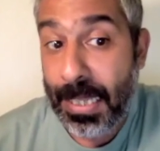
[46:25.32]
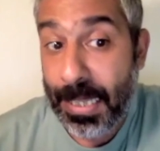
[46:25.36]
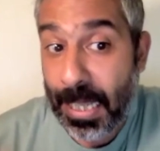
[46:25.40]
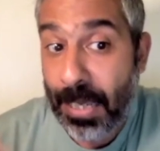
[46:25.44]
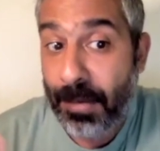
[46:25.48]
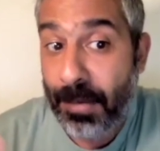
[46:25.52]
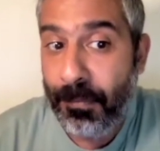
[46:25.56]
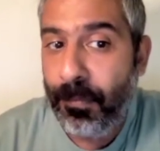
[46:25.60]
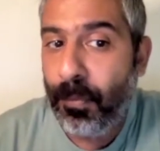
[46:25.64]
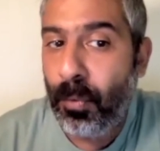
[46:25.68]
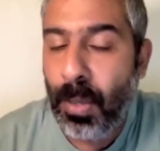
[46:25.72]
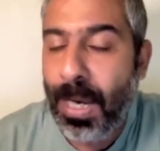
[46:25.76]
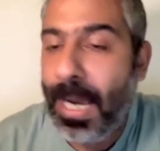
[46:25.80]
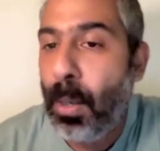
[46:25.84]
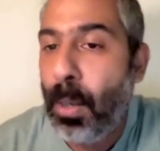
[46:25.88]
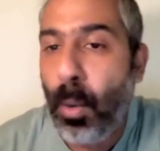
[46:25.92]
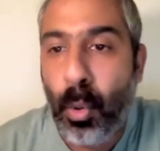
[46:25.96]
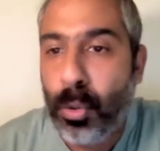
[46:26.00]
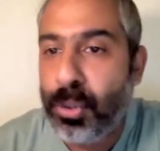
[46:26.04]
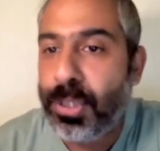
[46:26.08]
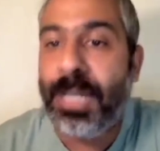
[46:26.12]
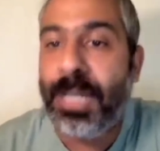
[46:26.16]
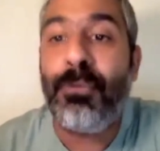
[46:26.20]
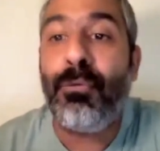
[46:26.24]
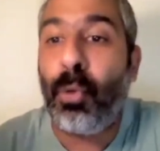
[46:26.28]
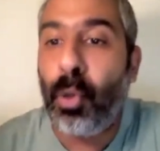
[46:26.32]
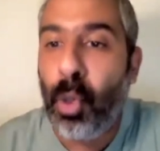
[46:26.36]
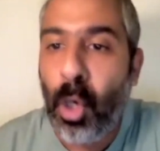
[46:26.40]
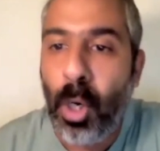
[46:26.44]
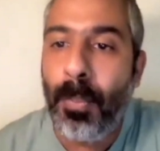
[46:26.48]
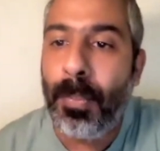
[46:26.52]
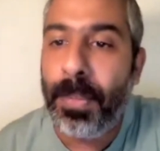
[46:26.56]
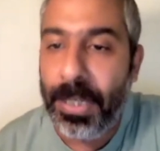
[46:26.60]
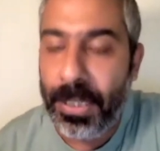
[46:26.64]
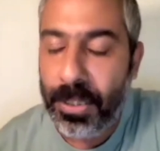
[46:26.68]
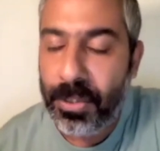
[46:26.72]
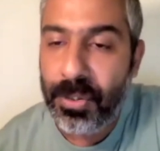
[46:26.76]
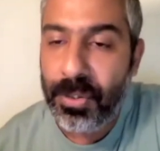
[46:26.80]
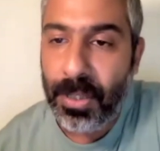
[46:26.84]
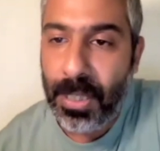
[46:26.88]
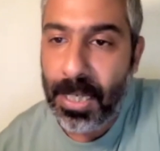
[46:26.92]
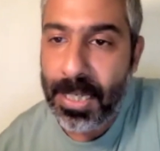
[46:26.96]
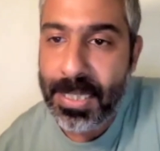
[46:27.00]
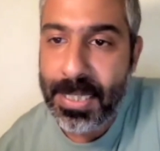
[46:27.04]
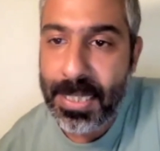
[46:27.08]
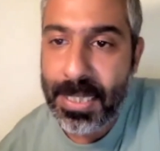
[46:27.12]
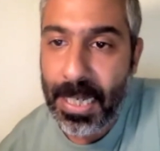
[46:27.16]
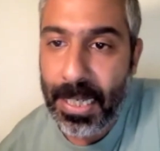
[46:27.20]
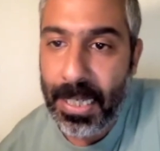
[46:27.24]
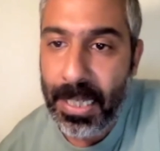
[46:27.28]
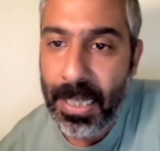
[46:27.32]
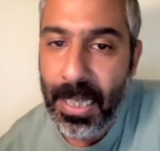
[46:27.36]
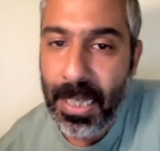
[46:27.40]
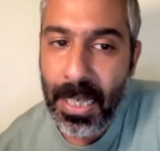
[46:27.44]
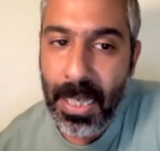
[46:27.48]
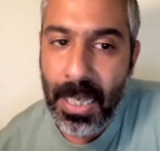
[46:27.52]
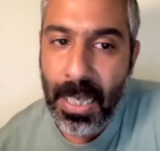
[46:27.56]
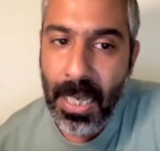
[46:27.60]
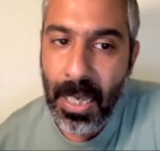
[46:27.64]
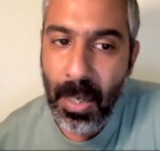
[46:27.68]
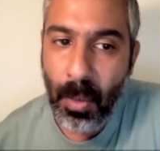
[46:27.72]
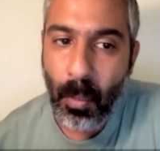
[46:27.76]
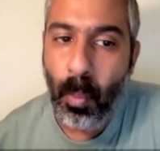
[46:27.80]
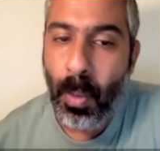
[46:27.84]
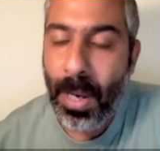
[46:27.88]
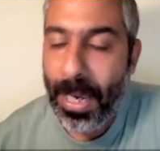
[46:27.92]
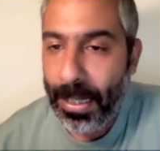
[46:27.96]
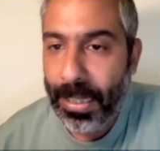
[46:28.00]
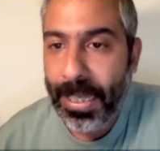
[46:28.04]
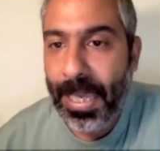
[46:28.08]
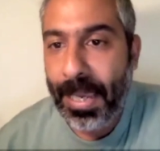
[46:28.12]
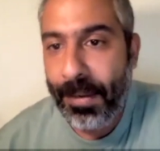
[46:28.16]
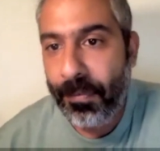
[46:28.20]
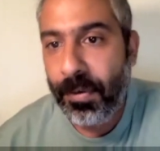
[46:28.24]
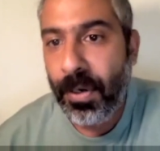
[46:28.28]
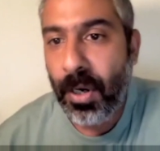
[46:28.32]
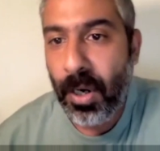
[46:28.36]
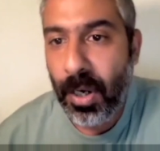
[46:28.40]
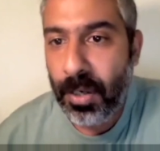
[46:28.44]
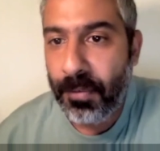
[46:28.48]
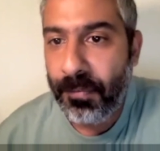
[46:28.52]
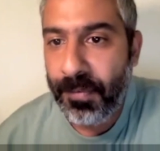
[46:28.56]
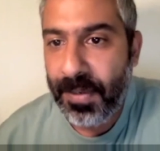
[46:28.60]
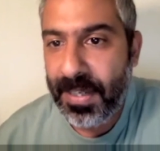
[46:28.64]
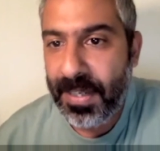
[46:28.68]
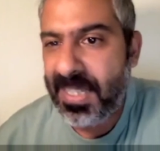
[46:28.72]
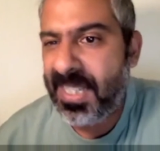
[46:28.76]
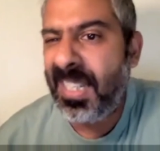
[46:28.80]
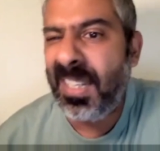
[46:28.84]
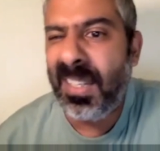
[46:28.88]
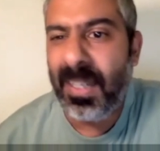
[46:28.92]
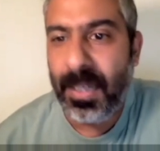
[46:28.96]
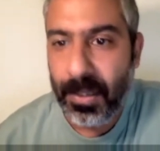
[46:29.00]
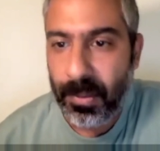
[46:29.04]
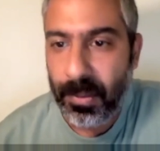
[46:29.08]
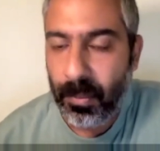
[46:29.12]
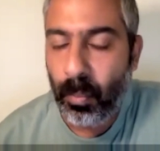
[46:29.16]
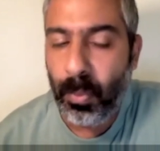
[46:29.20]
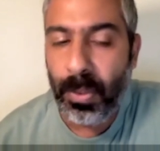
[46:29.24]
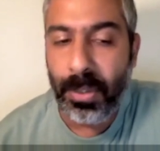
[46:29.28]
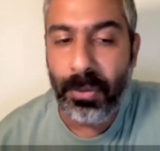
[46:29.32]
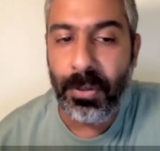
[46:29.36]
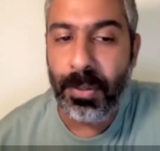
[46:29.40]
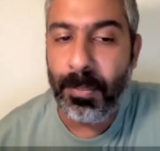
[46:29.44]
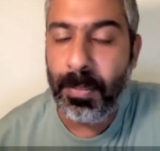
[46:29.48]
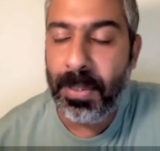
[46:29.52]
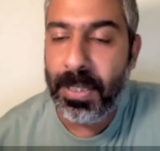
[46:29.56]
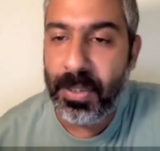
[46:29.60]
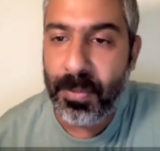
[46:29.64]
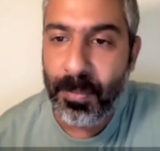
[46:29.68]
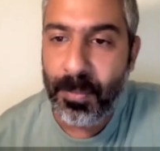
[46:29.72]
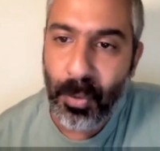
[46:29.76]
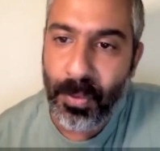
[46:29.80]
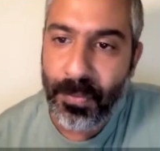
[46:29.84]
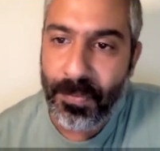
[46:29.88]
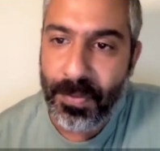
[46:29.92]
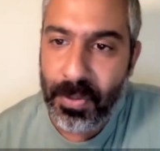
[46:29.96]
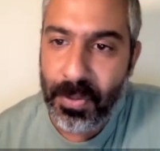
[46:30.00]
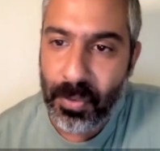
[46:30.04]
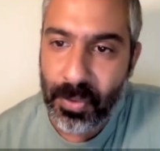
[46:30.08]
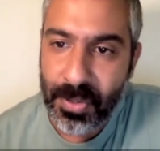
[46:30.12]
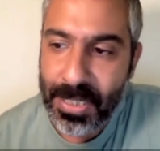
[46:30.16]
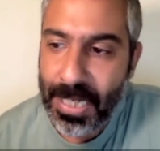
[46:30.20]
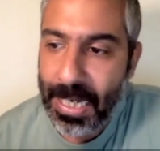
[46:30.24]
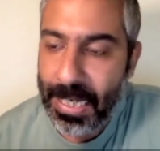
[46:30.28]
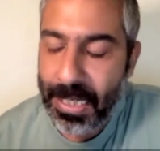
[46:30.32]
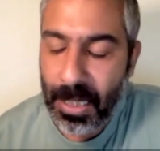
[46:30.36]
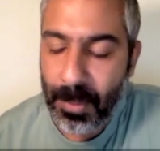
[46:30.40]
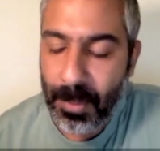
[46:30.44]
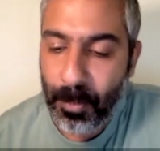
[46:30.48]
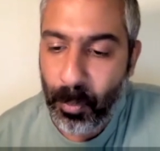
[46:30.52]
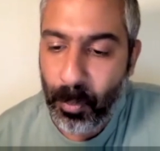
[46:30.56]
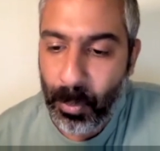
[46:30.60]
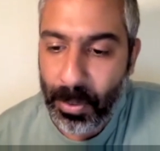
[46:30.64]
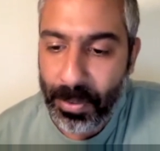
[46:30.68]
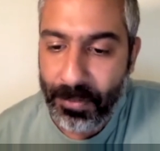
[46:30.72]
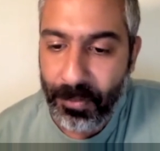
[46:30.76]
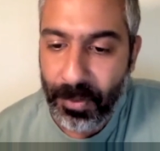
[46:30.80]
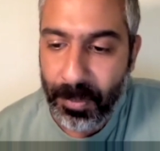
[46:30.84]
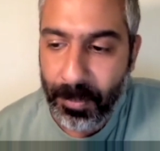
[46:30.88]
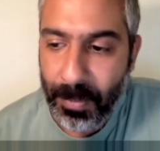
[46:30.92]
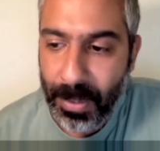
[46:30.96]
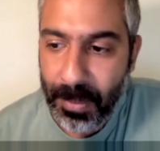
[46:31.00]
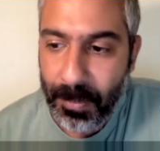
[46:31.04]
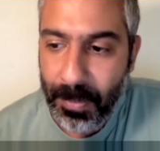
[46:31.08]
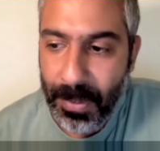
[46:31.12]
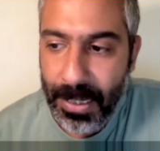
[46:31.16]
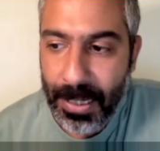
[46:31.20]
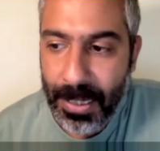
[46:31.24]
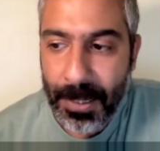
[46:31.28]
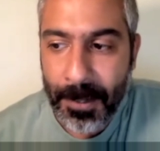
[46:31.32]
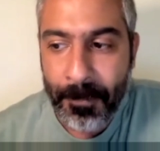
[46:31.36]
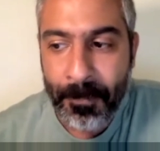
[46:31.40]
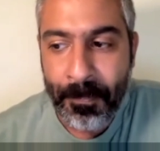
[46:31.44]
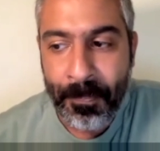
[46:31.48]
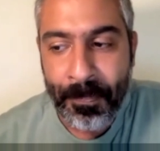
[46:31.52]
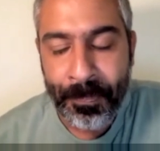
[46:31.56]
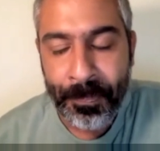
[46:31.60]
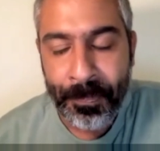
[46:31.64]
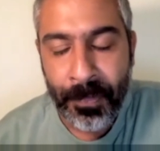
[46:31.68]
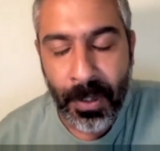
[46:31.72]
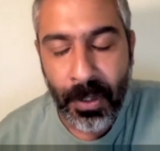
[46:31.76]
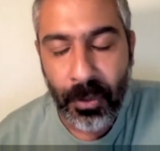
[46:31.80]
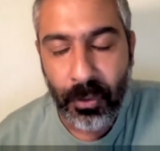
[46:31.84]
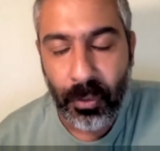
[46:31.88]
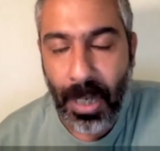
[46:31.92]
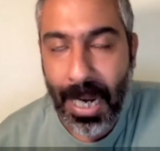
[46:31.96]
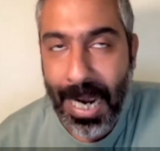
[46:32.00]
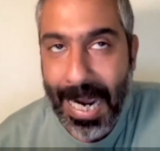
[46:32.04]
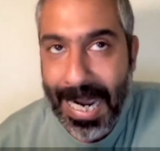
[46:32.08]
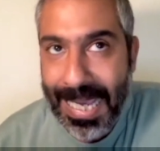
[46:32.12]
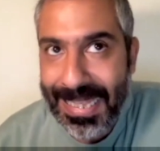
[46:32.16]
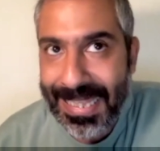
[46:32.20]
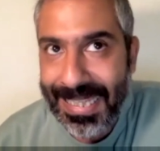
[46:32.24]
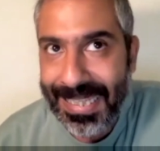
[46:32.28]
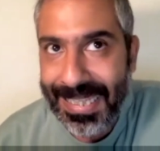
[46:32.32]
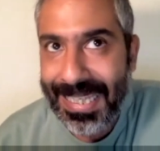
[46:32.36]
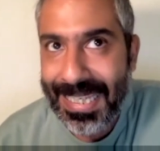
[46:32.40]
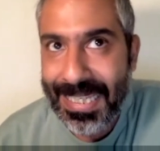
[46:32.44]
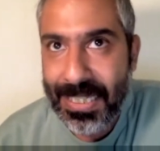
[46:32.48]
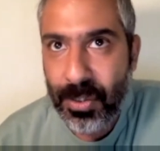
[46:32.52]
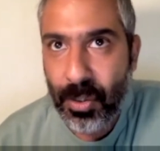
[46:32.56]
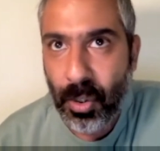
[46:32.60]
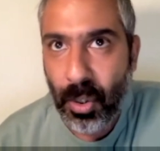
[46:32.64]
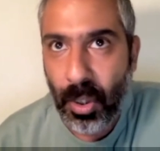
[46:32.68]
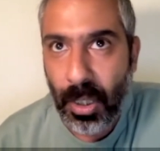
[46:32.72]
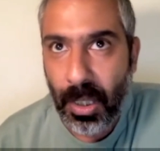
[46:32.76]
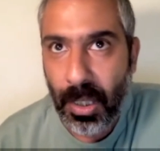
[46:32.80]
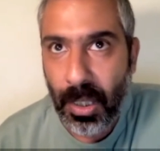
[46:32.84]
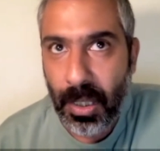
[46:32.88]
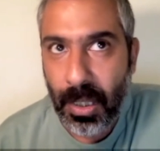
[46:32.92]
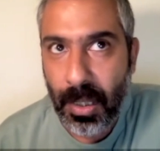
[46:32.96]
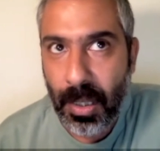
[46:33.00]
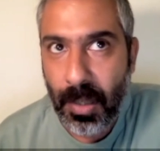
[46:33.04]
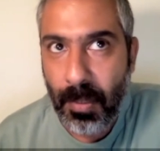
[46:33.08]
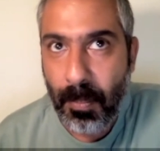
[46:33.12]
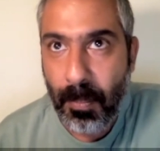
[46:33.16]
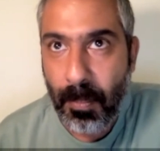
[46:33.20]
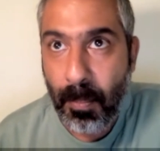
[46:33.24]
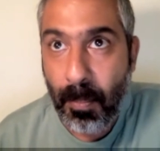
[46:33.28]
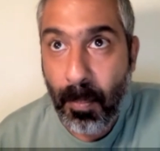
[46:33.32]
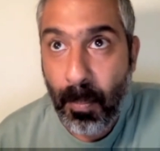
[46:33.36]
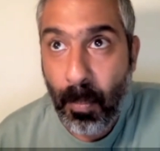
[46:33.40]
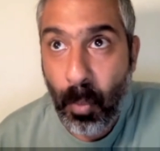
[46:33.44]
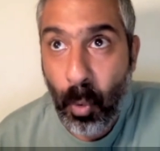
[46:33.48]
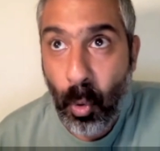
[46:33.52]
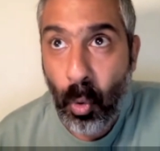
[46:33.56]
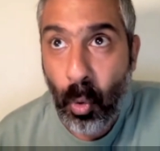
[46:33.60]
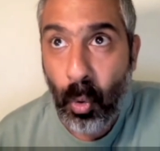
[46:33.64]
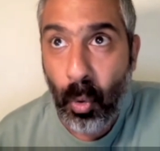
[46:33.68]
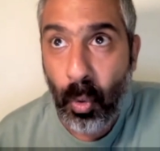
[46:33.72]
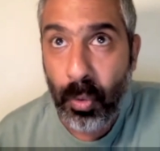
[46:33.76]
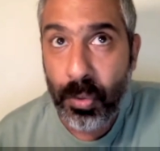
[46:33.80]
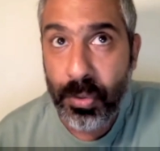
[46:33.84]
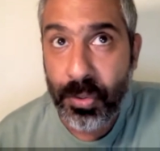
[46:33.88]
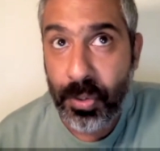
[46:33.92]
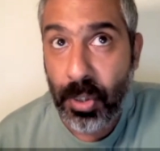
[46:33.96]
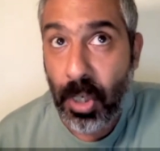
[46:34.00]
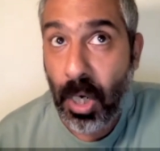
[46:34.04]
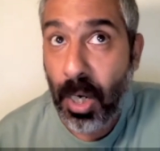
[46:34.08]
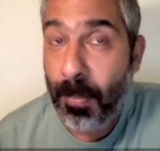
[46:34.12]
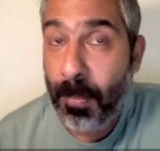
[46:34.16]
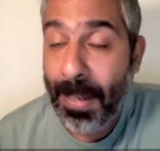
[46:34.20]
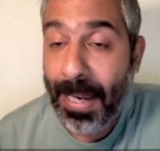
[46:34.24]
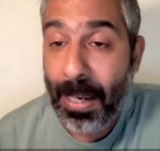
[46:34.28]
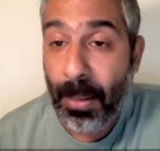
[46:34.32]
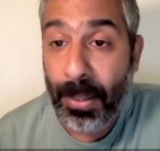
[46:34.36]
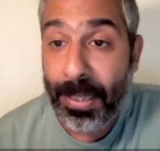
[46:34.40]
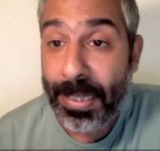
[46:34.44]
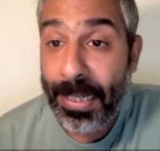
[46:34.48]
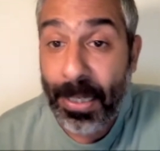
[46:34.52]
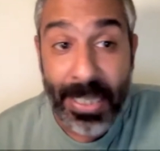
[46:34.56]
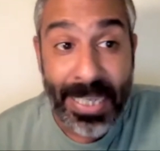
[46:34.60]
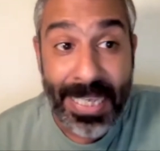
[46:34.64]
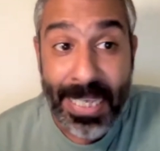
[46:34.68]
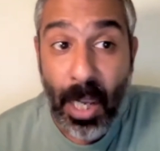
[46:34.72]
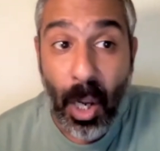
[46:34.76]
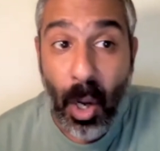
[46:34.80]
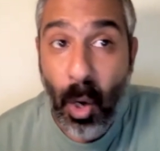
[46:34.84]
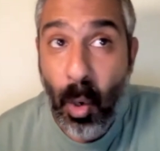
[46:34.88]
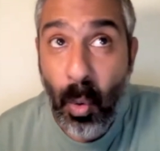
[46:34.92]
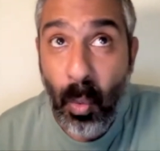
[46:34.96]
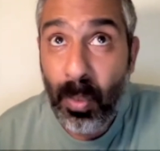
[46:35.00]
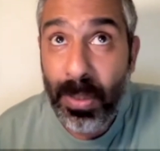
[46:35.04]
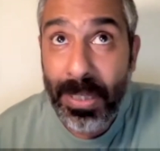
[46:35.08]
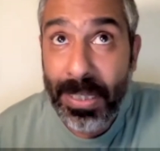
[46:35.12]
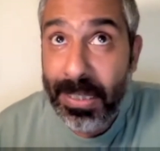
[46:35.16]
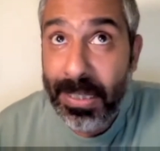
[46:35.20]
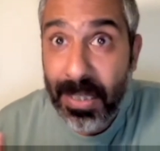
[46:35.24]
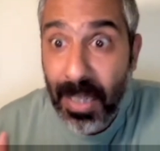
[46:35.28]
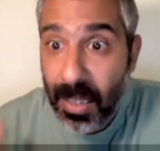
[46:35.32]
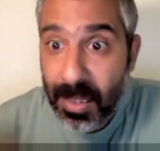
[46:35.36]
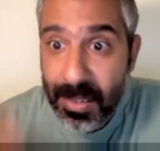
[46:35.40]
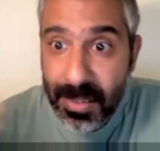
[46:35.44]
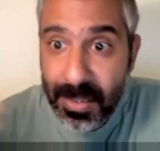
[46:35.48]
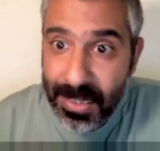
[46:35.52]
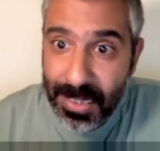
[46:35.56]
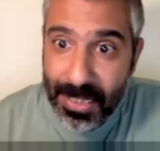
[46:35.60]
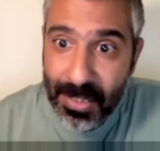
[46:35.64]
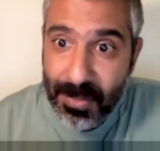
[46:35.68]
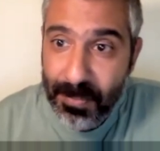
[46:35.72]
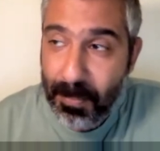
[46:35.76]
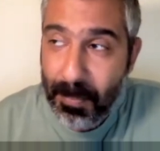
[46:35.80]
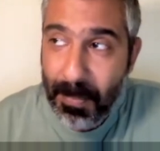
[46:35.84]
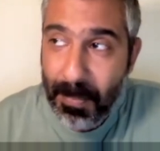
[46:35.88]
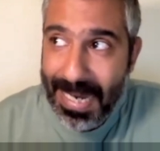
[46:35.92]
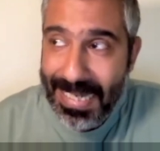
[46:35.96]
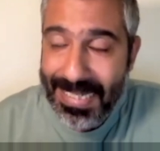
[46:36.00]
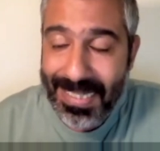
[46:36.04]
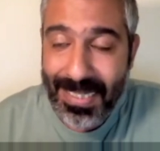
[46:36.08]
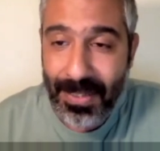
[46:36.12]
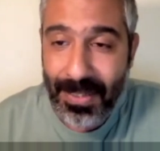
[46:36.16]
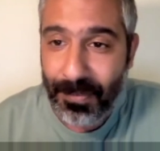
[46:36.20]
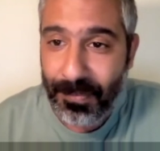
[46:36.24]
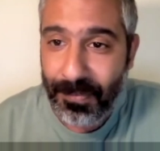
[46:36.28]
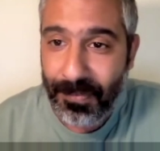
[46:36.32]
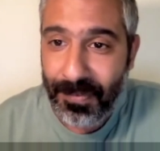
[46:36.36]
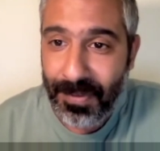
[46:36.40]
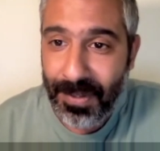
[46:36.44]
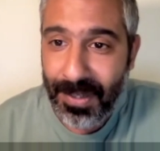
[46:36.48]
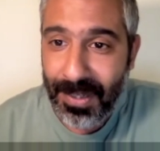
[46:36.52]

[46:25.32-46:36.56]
therefore, or general comedy, should I say, where Kevin Hart fits in whether it be his movies or stand-up or whatever it may be. So I think he's got more star power, and he only does these massive